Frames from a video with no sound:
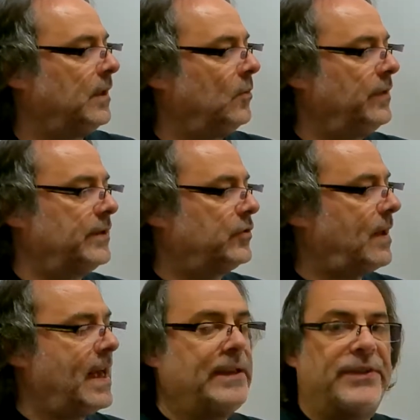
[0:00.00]
with a
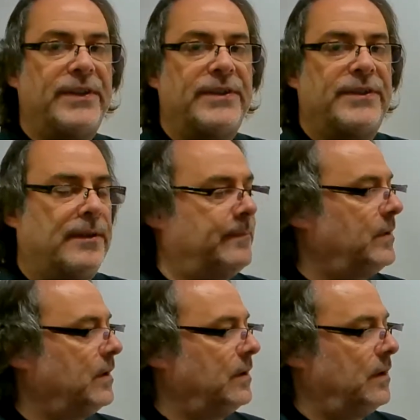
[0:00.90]
dry system,
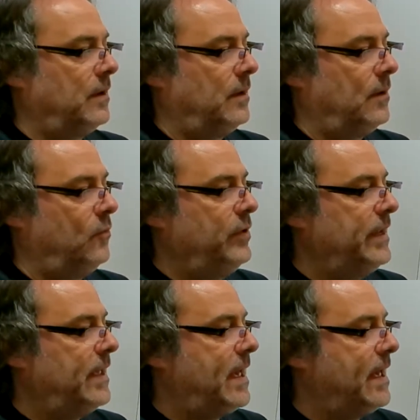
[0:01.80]
we
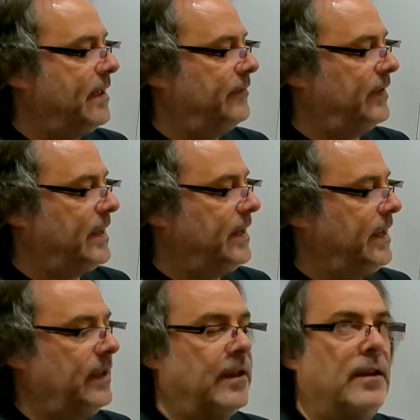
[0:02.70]
have a